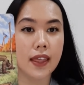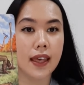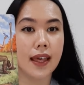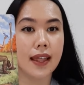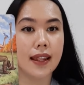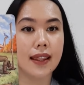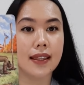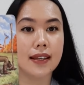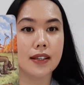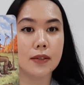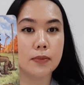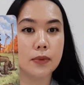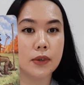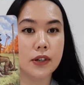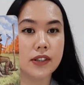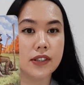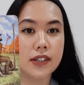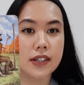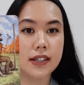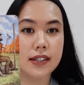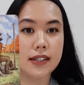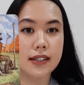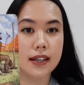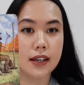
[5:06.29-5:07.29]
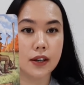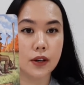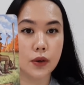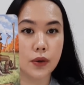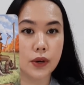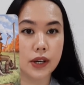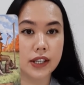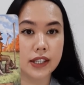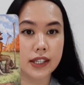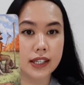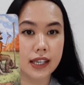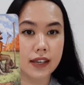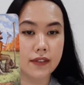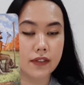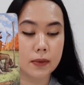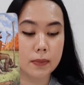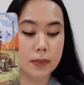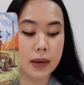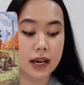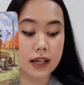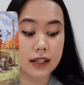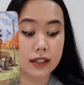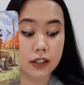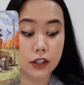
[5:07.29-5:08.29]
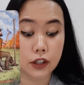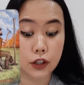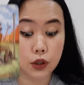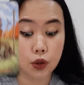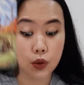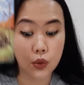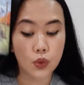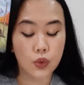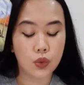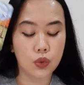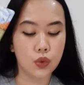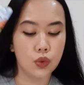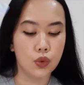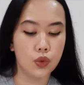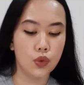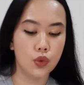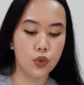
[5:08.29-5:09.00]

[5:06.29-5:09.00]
then this person is then going to give it back to you.